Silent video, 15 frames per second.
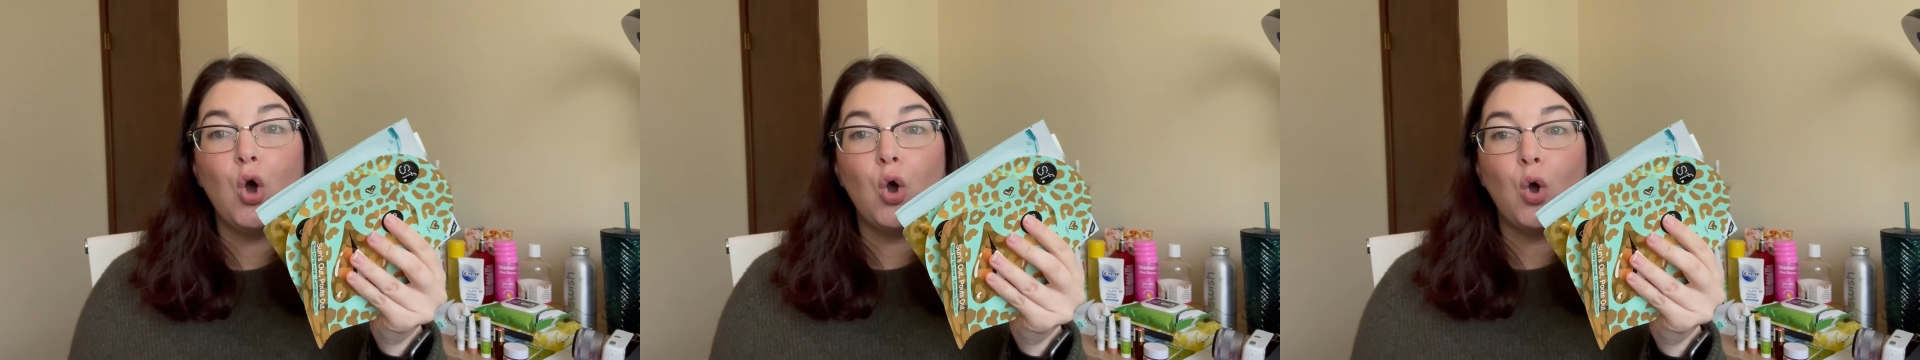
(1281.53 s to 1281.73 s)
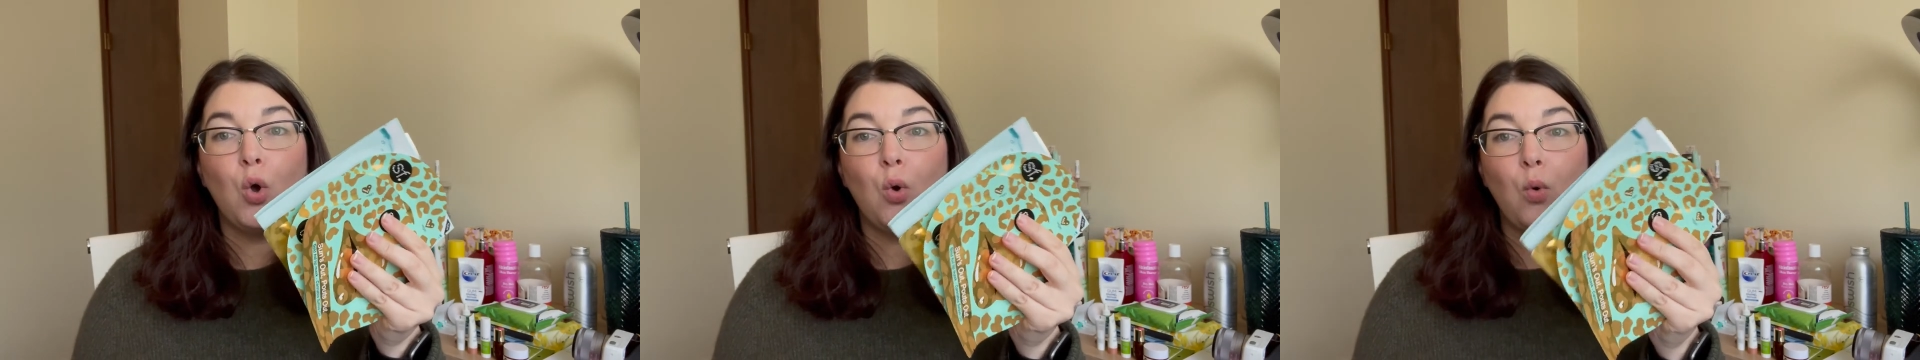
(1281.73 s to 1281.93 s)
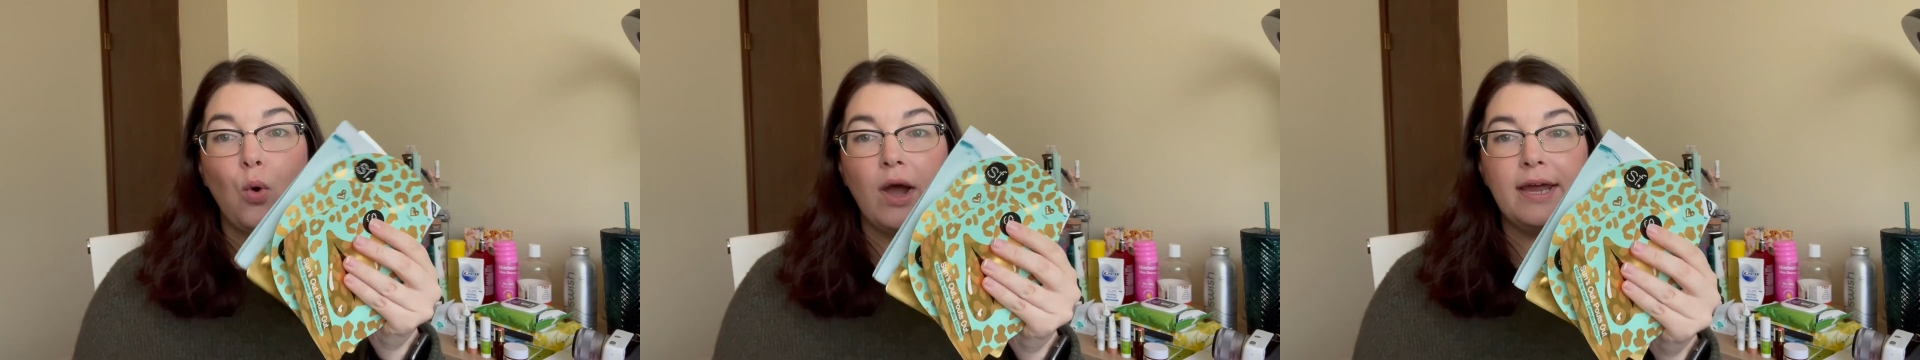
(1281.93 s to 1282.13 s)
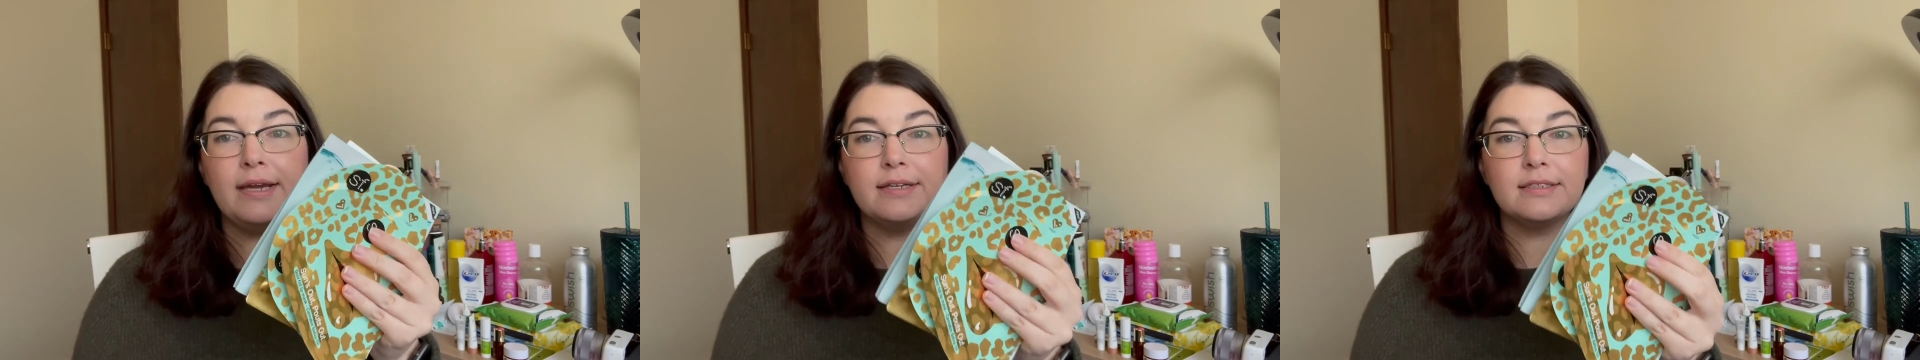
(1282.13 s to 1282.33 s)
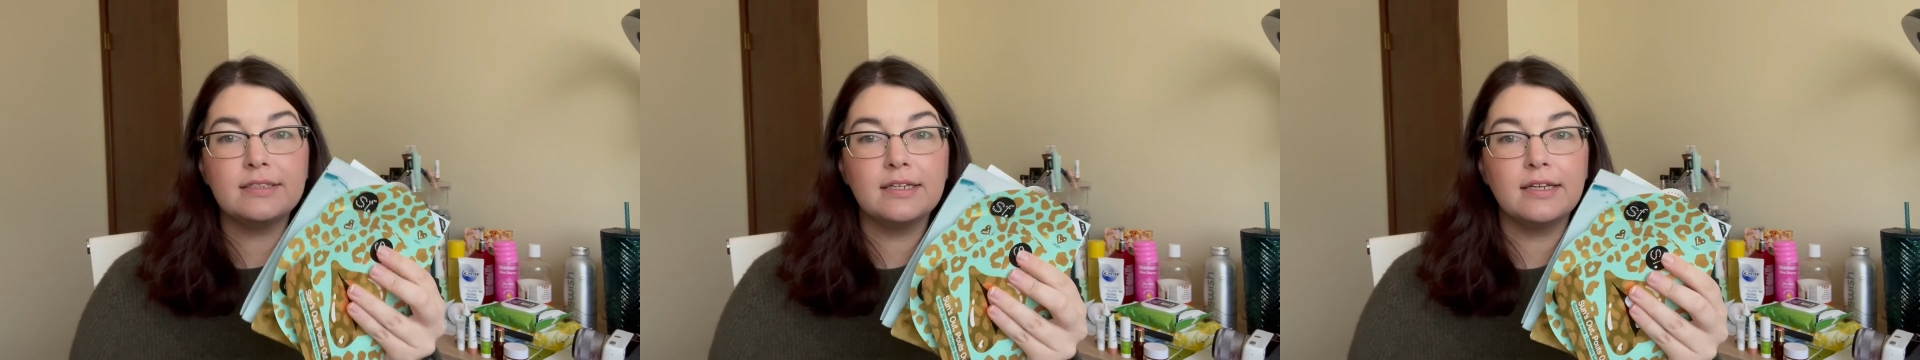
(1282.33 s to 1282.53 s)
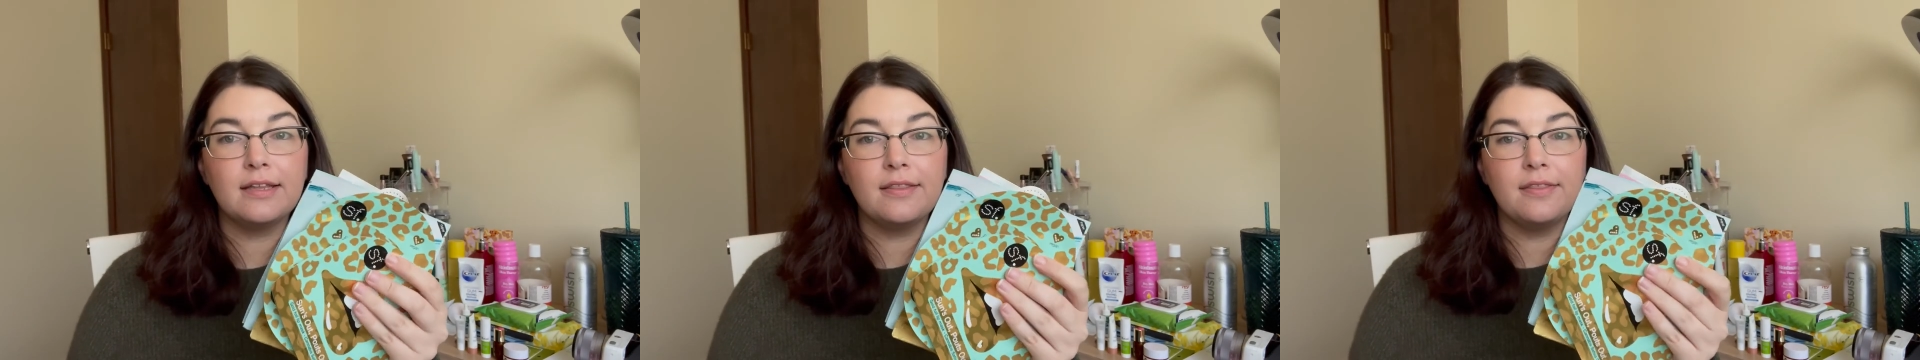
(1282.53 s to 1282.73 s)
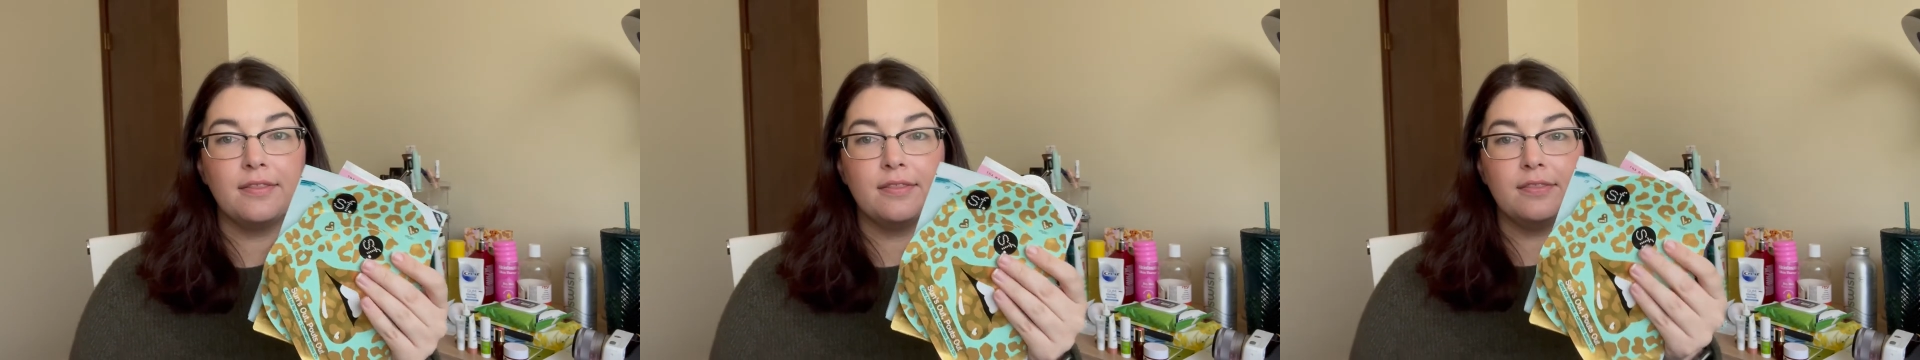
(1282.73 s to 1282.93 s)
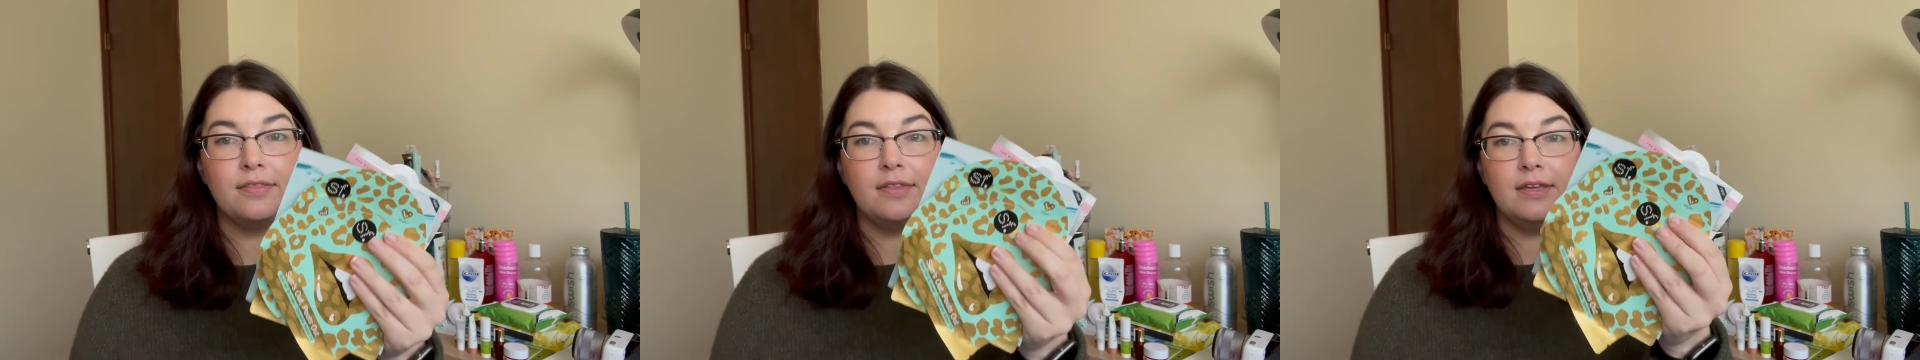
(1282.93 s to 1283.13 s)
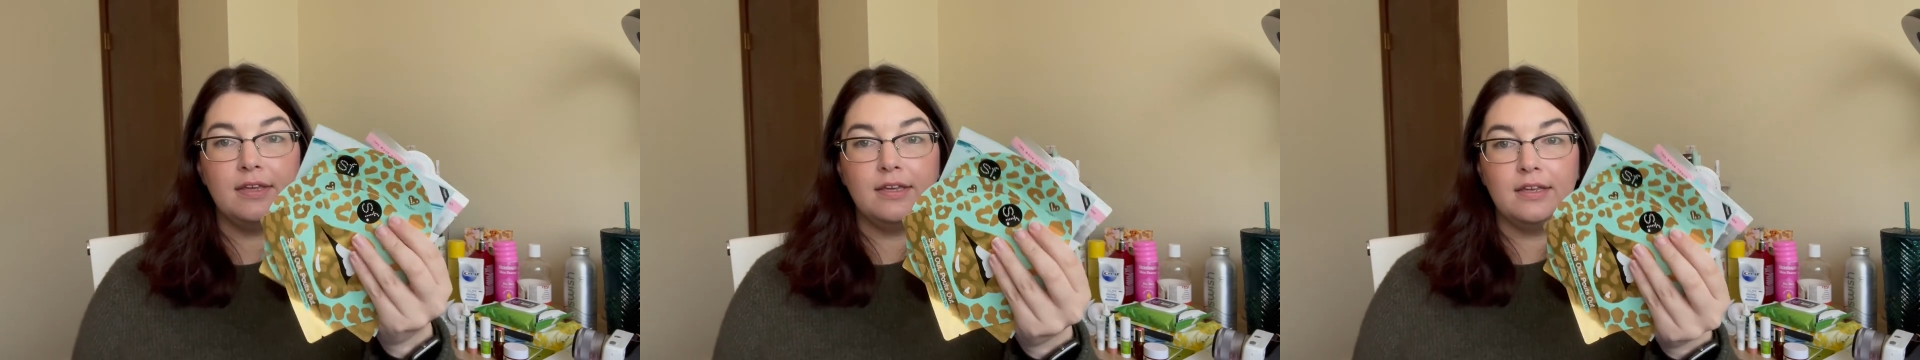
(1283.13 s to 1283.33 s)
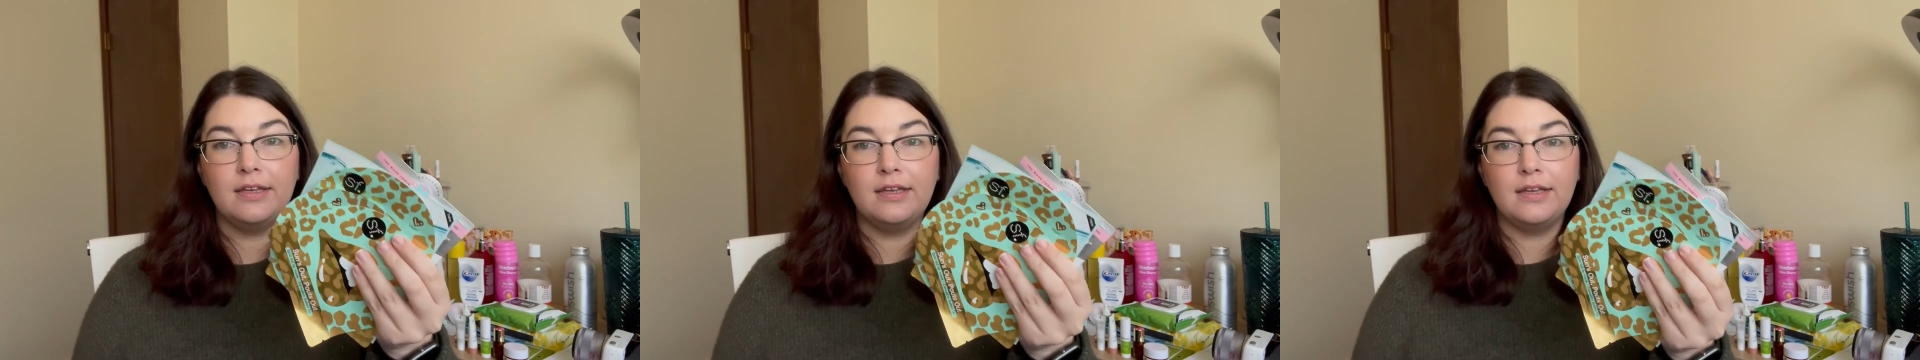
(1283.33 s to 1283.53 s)
quite
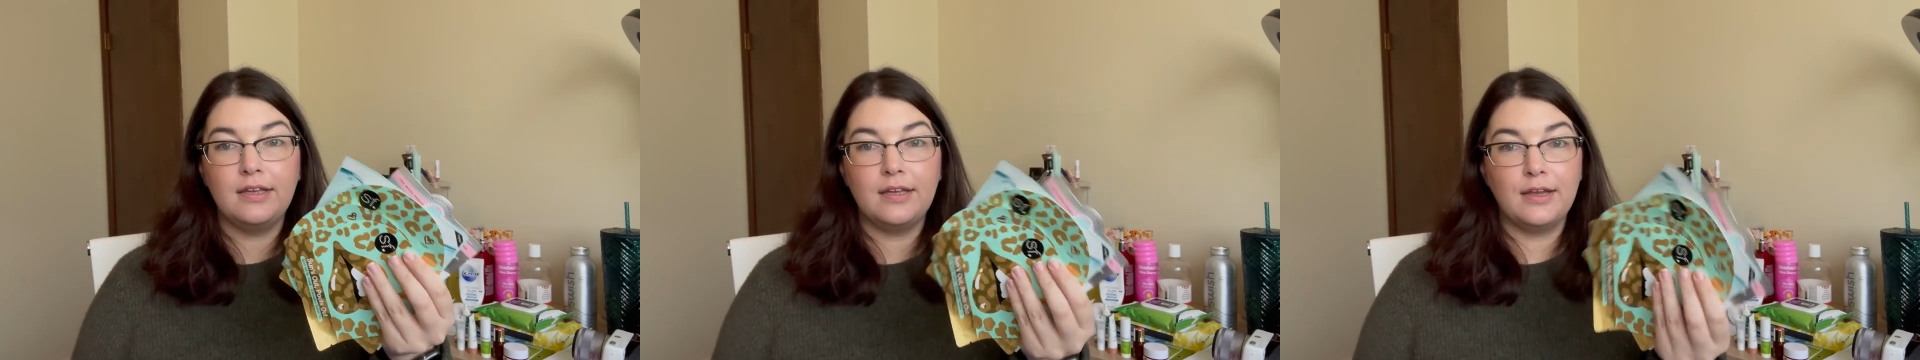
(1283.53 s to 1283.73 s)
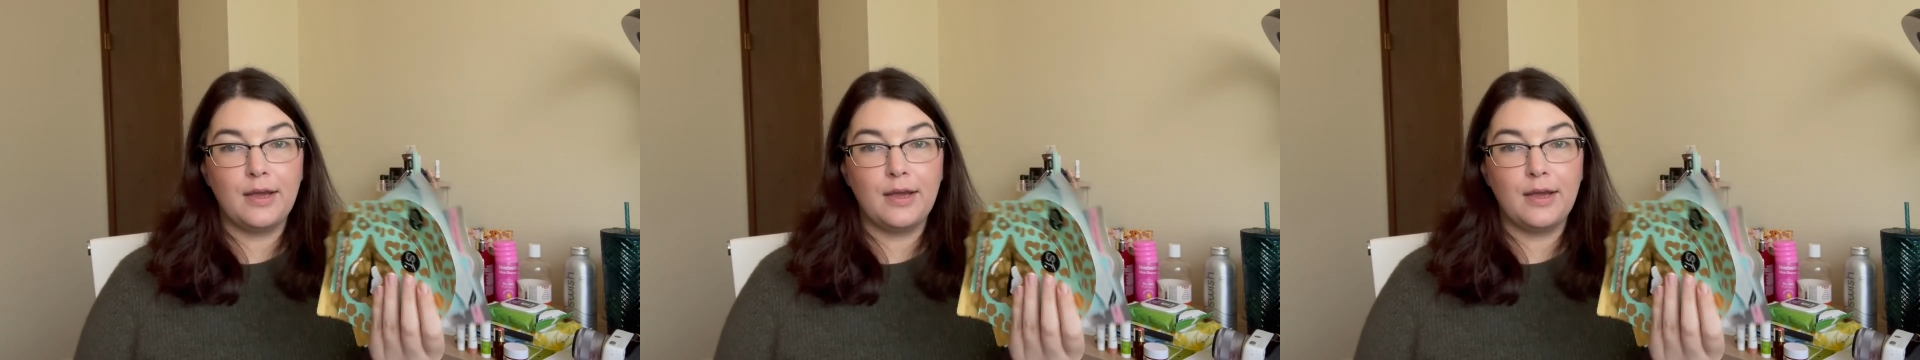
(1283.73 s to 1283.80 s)
the